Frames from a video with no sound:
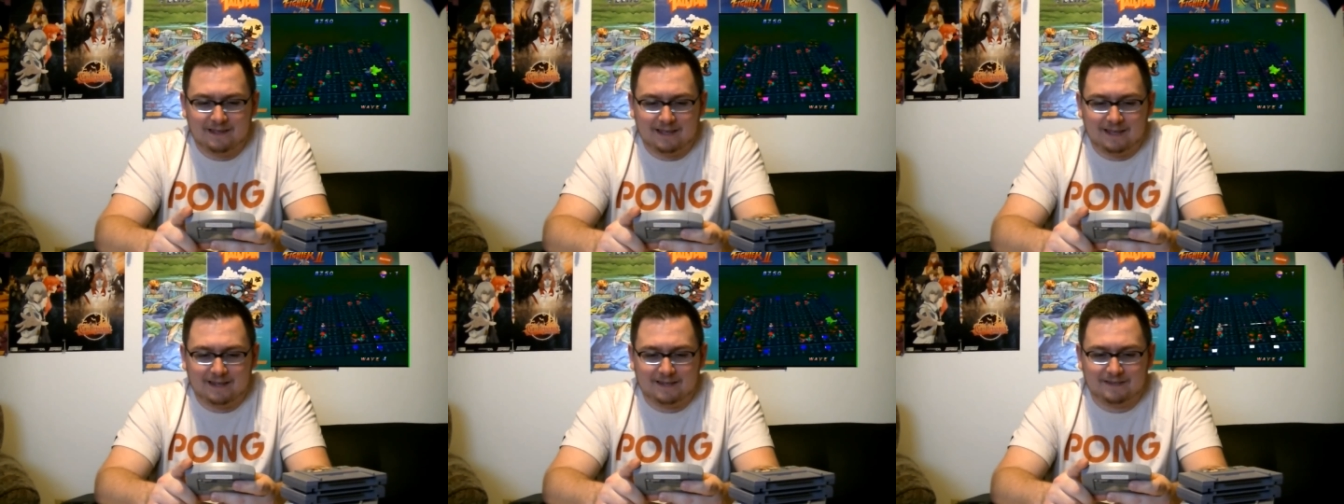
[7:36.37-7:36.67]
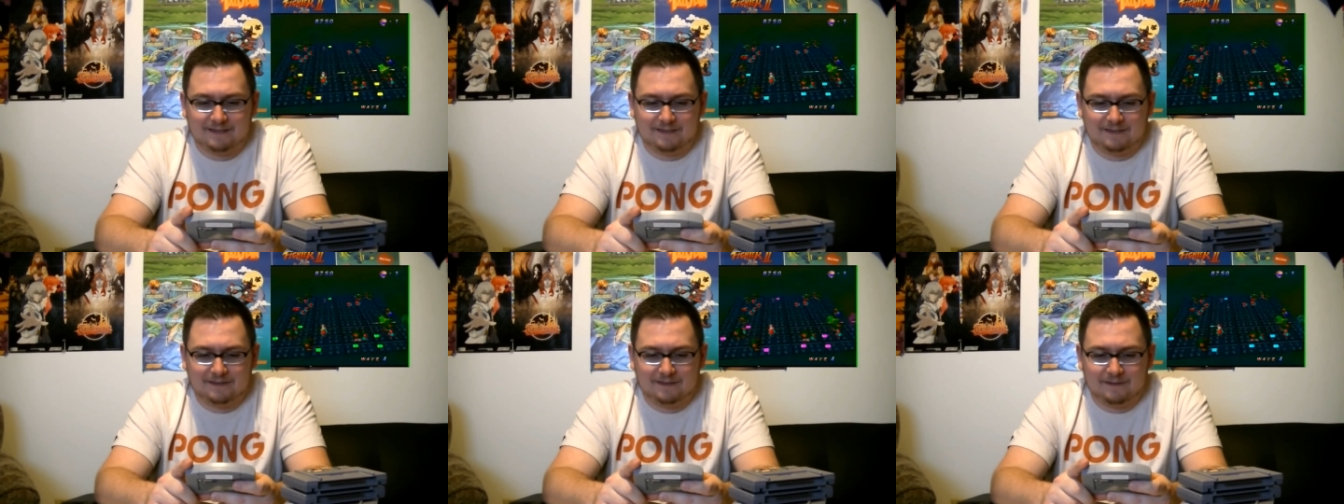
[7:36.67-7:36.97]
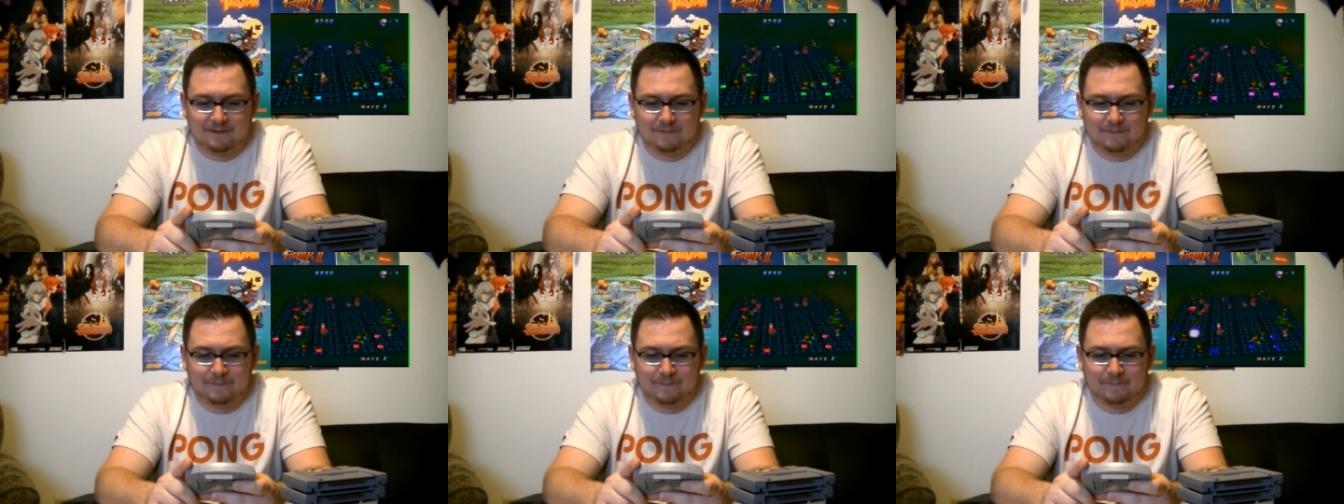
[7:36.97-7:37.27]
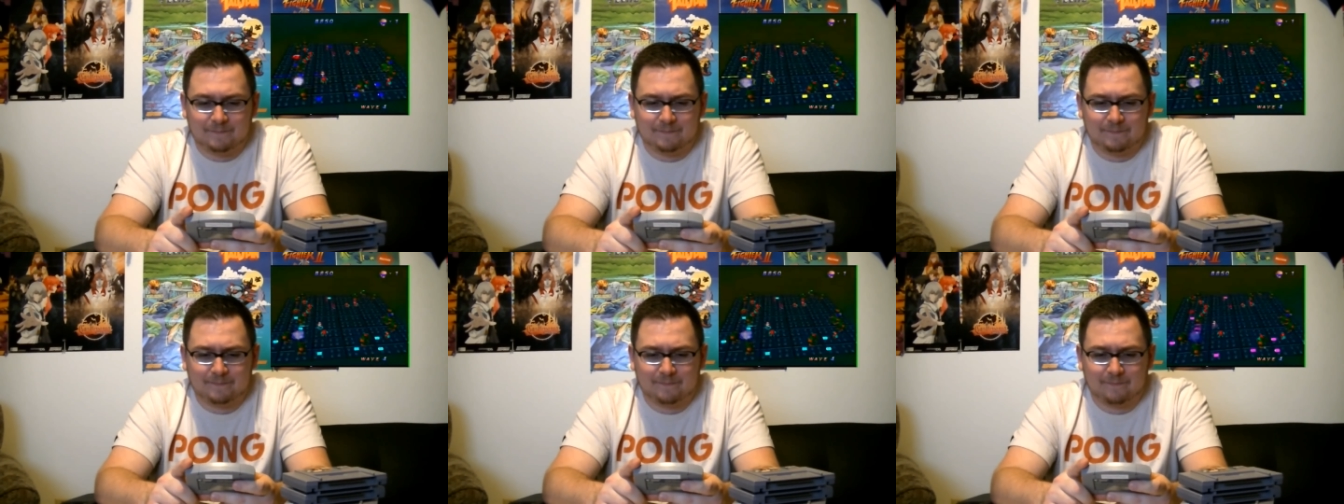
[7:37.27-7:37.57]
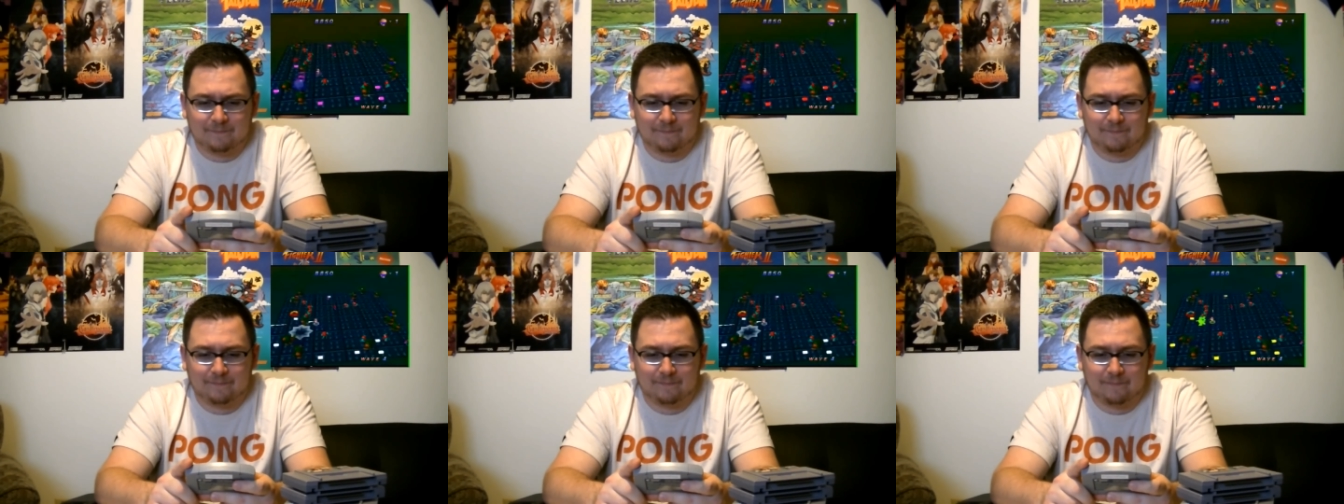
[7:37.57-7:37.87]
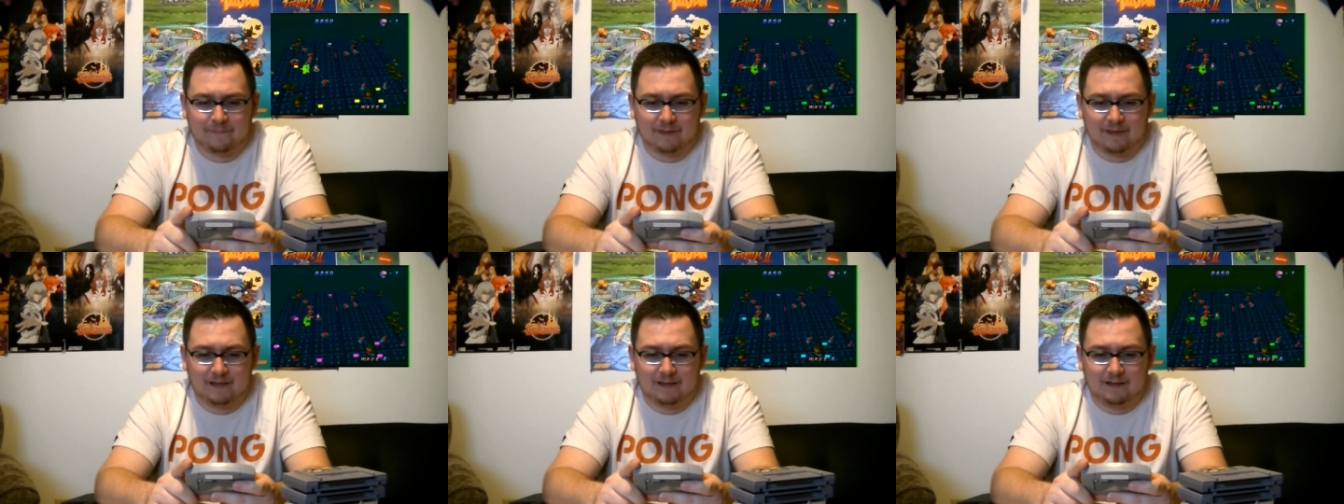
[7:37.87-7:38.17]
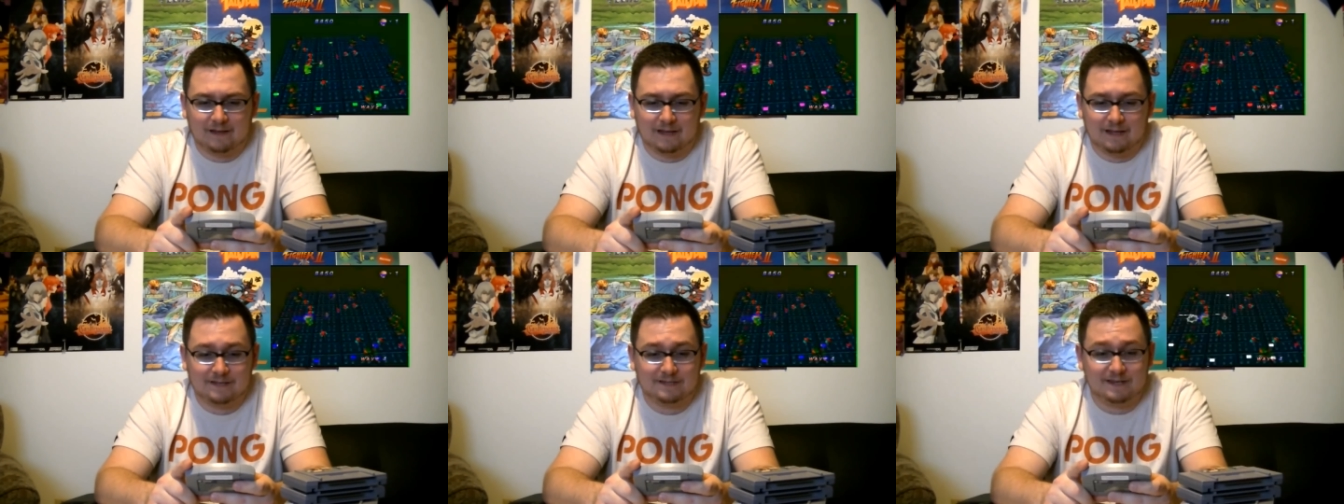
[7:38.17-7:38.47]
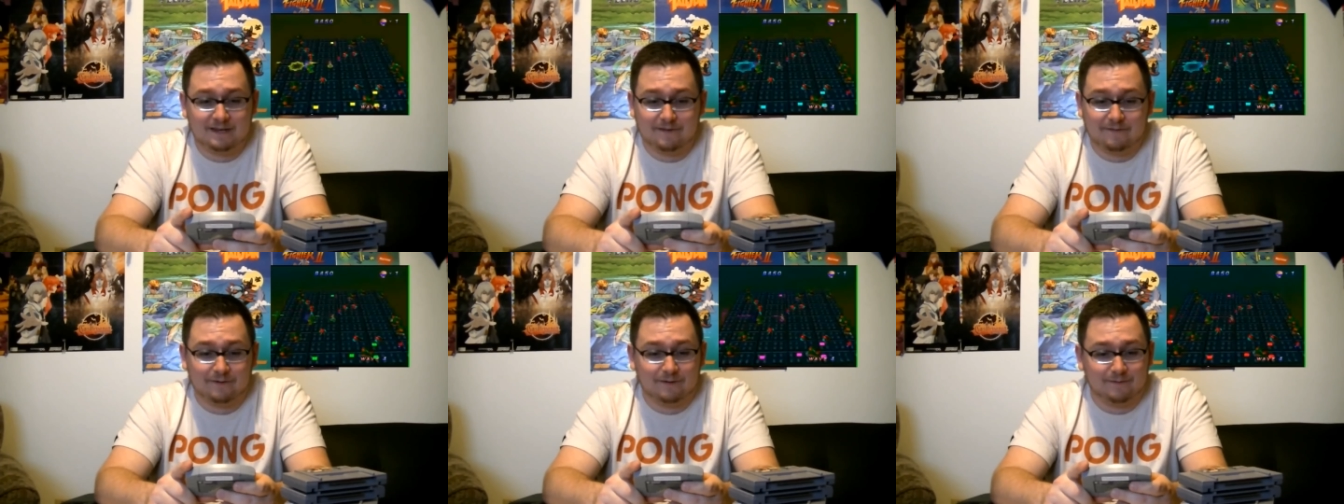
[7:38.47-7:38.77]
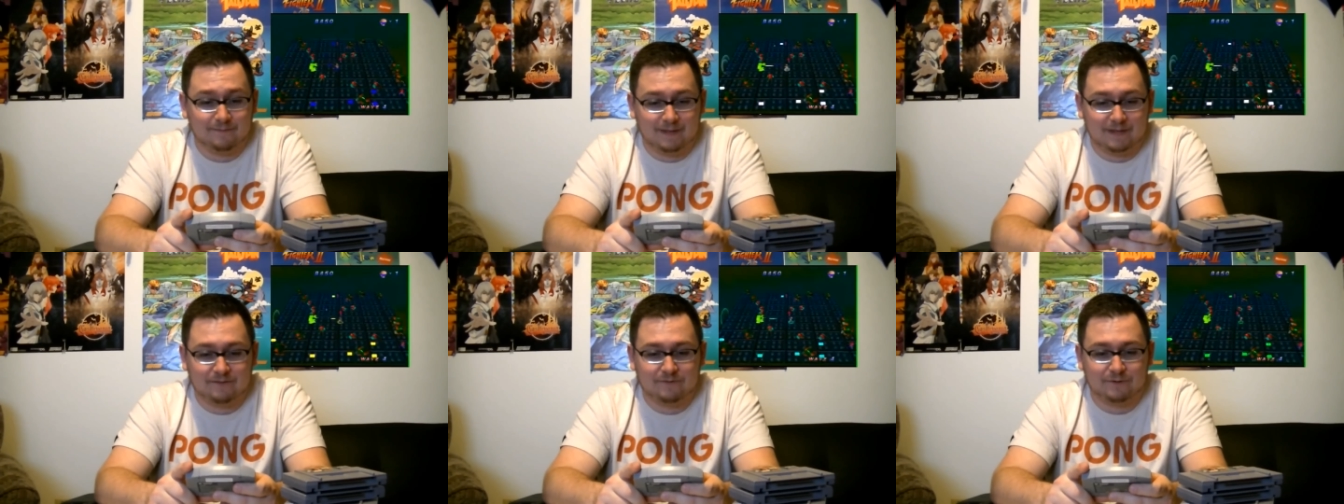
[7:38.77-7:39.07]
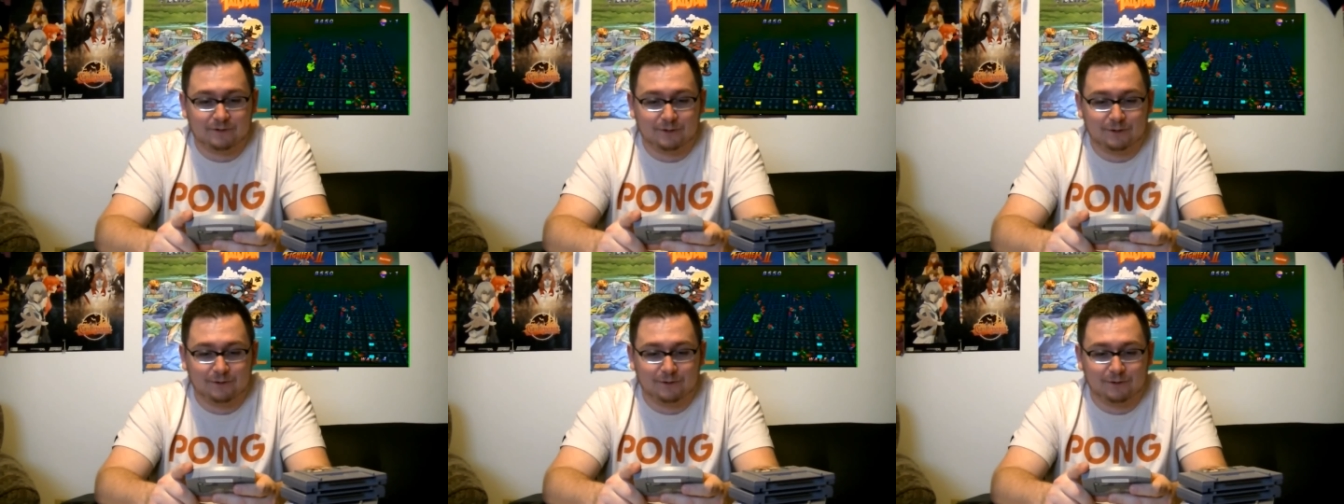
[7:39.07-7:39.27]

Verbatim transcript: it's it's different, that's for